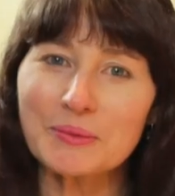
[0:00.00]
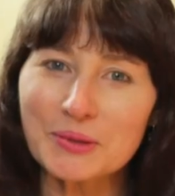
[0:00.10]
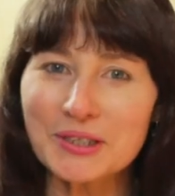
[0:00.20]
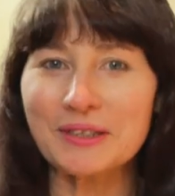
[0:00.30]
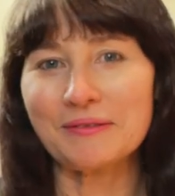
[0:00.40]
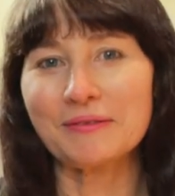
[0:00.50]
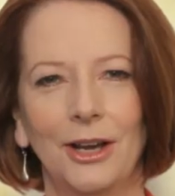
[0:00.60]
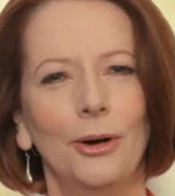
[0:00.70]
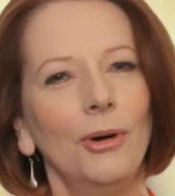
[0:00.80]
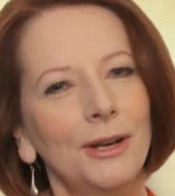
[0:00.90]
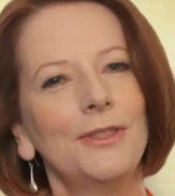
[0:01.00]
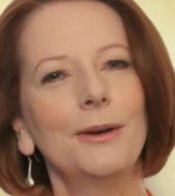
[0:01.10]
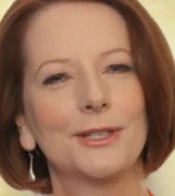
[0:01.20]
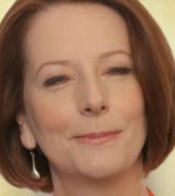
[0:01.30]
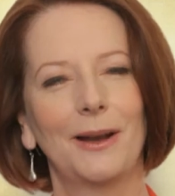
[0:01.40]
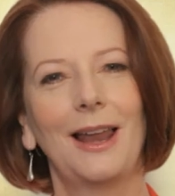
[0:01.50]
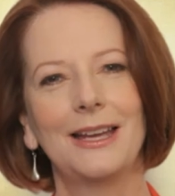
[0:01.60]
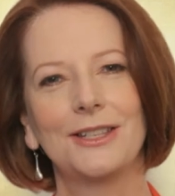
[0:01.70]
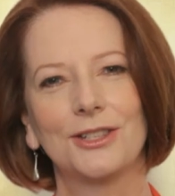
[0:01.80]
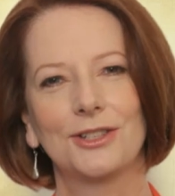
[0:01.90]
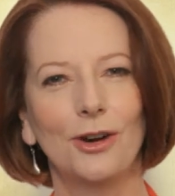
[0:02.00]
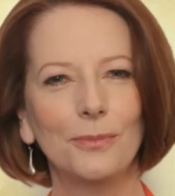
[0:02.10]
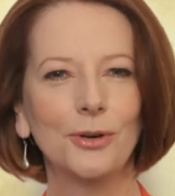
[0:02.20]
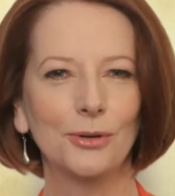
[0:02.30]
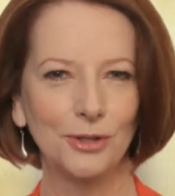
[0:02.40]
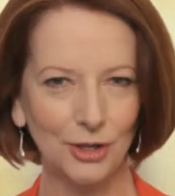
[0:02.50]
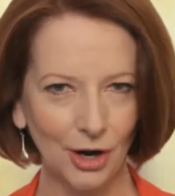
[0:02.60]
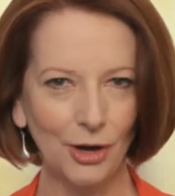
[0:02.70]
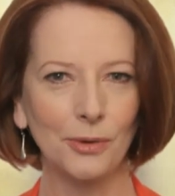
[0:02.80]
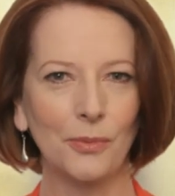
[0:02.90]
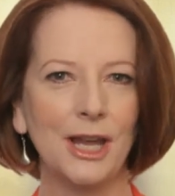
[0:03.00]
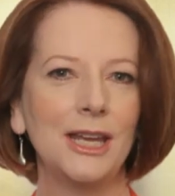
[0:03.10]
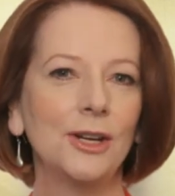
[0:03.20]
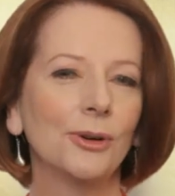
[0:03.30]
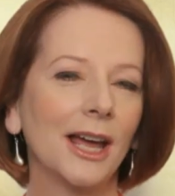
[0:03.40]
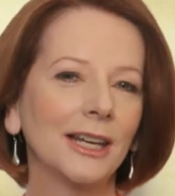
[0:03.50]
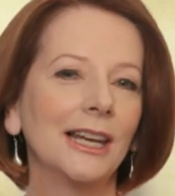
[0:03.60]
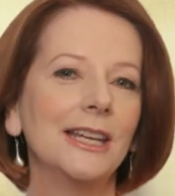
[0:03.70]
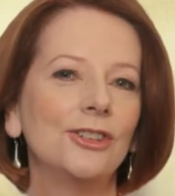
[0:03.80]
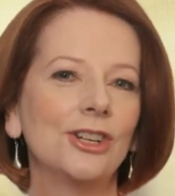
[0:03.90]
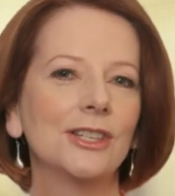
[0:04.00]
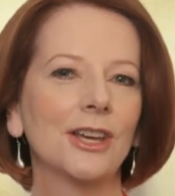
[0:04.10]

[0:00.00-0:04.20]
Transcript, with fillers: What if? What if there was a place Tom could go where he could unleash his